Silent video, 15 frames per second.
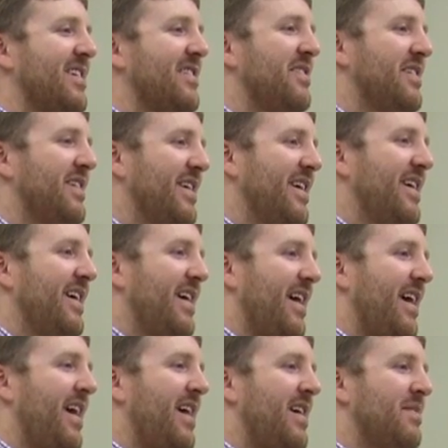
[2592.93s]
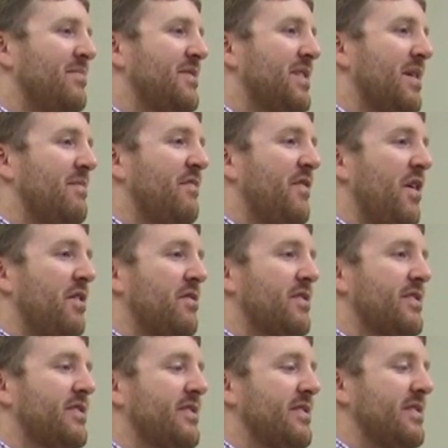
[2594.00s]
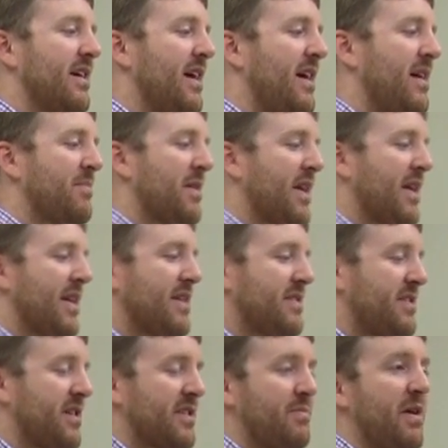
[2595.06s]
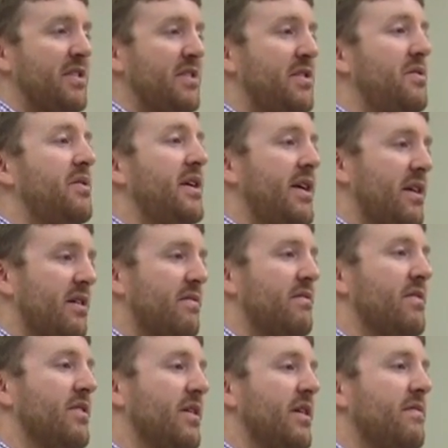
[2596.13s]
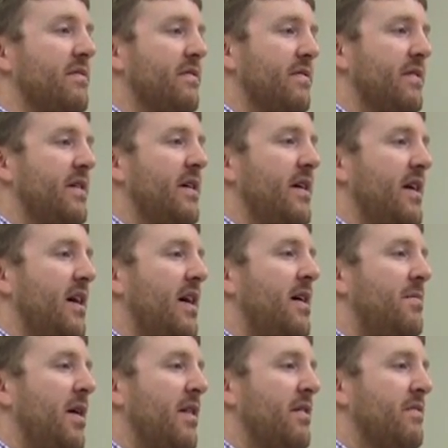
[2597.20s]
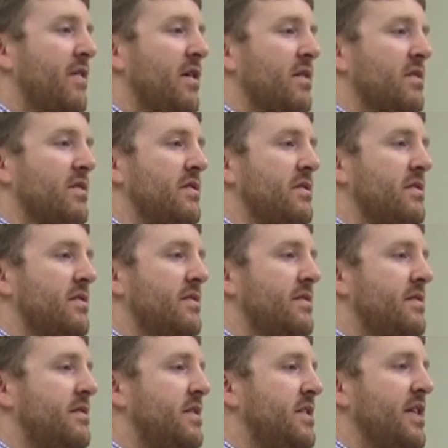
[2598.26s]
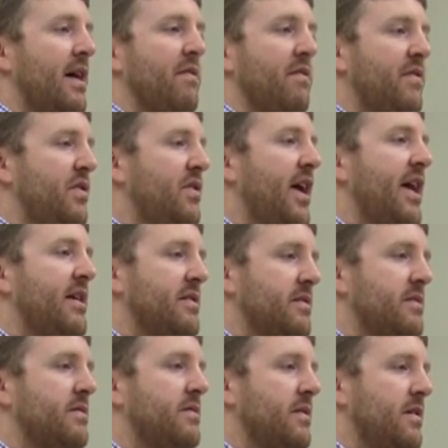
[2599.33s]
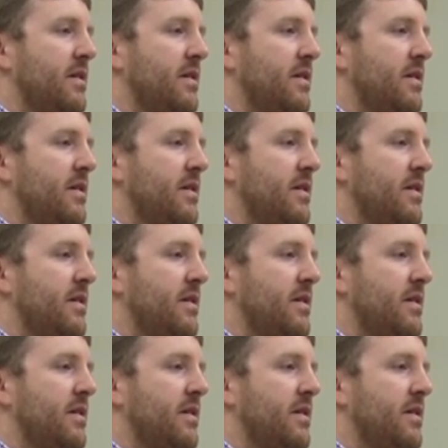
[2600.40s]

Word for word: So um, some folks um, can get six months to a year of relief. Um, other folks just have a few days.